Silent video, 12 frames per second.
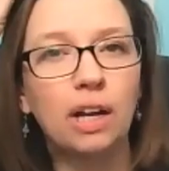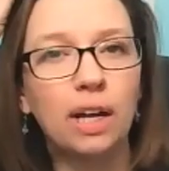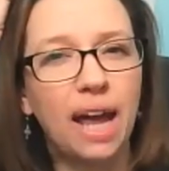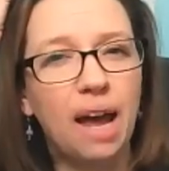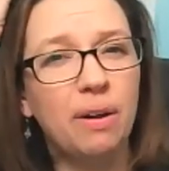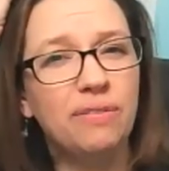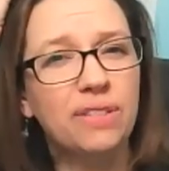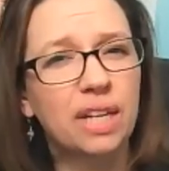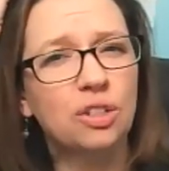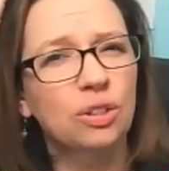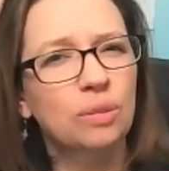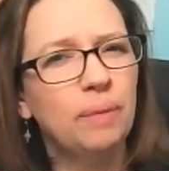on how I've
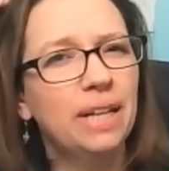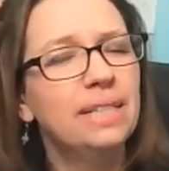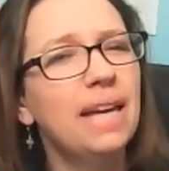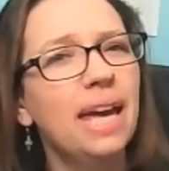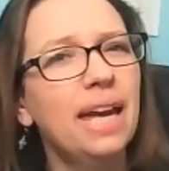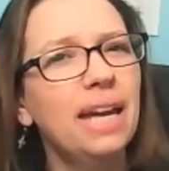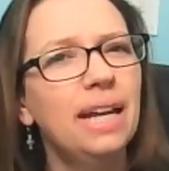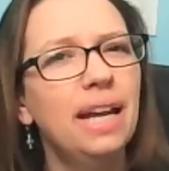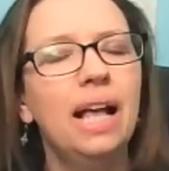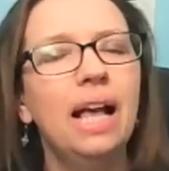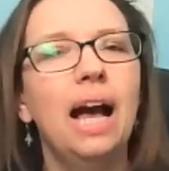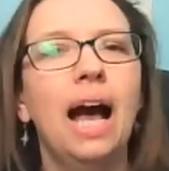scheduled my day,
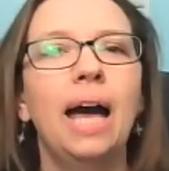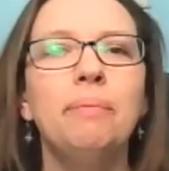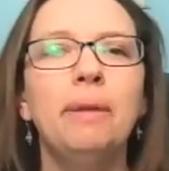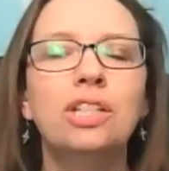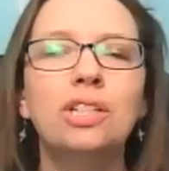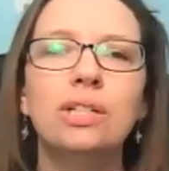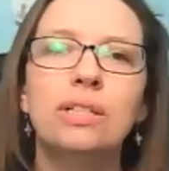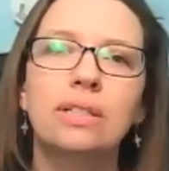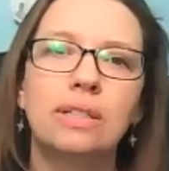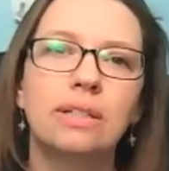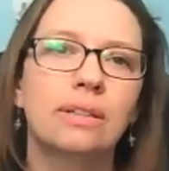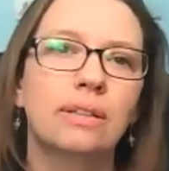I might
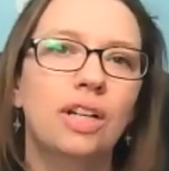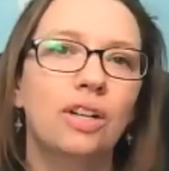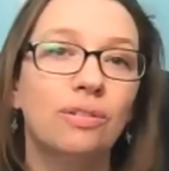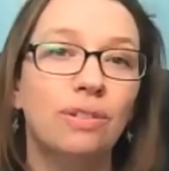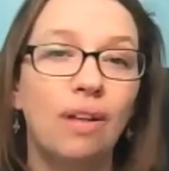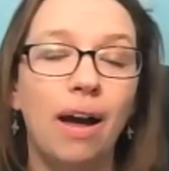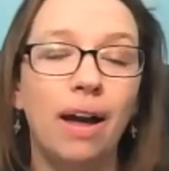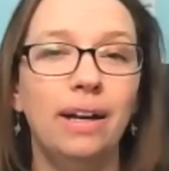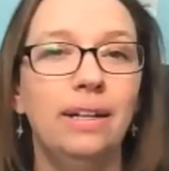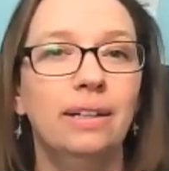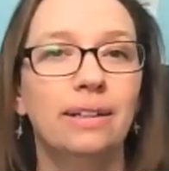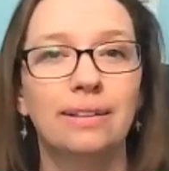just,
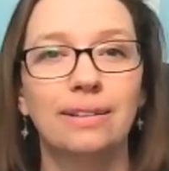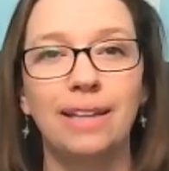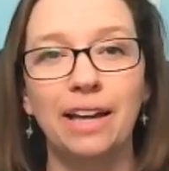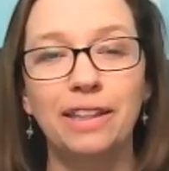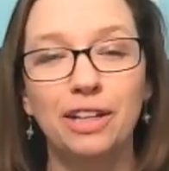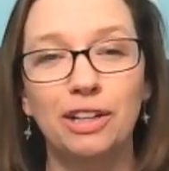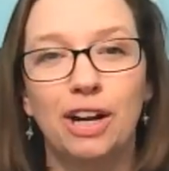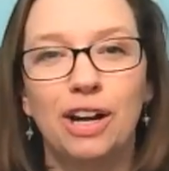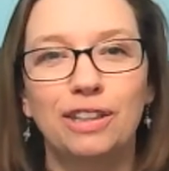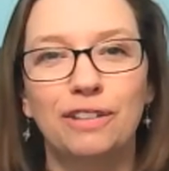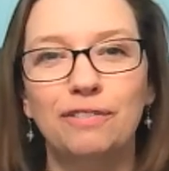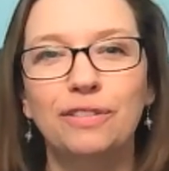lie there
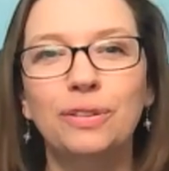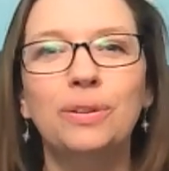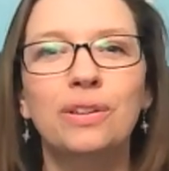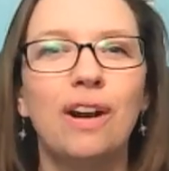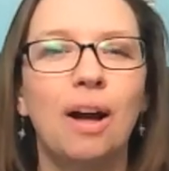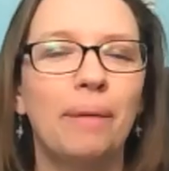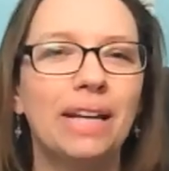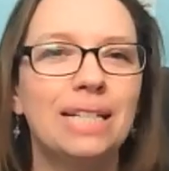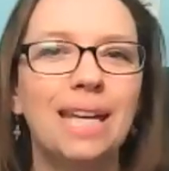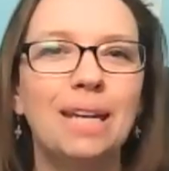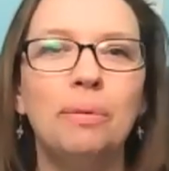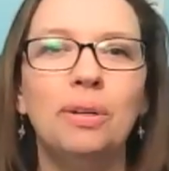on the floor on my
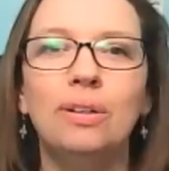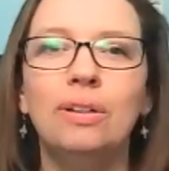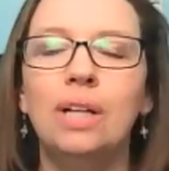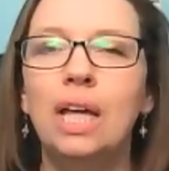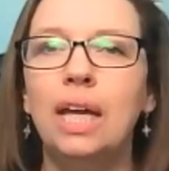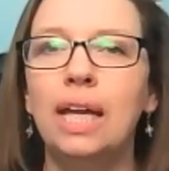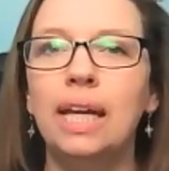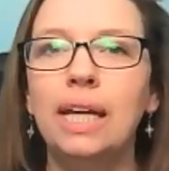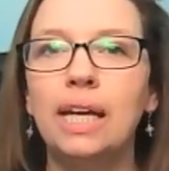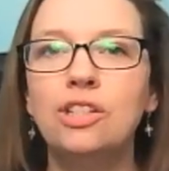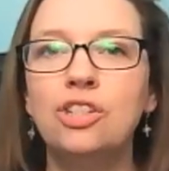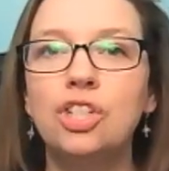table
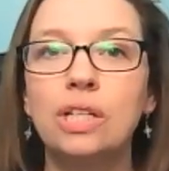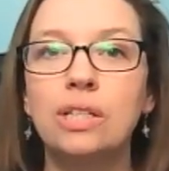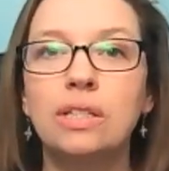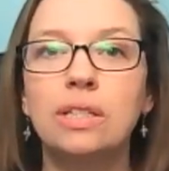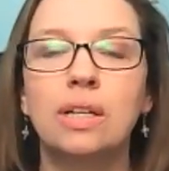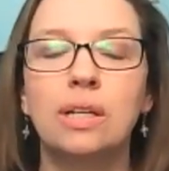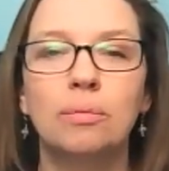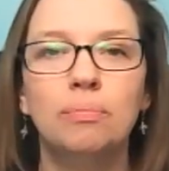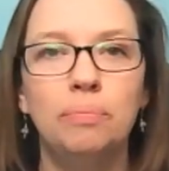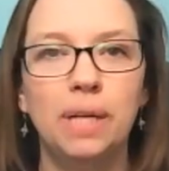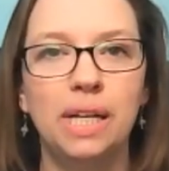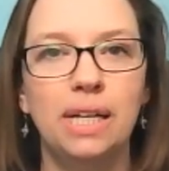and just
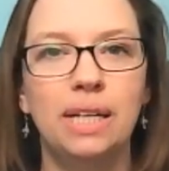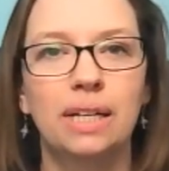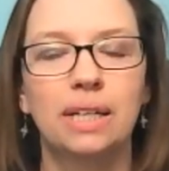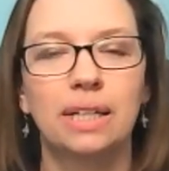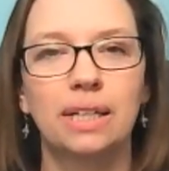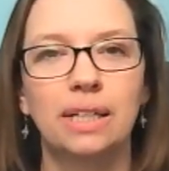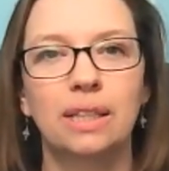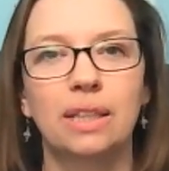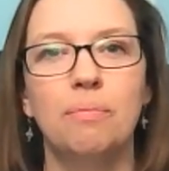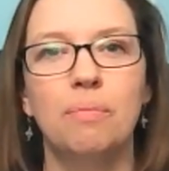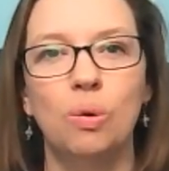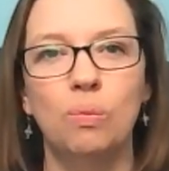be in the
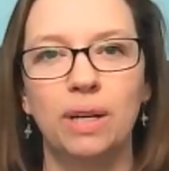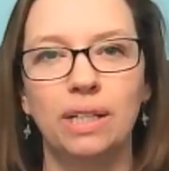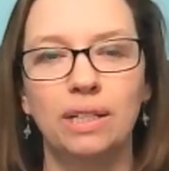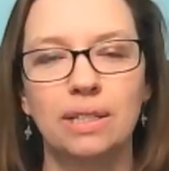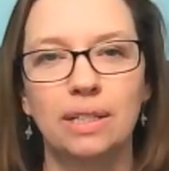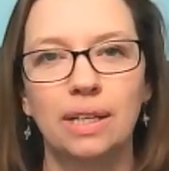moment.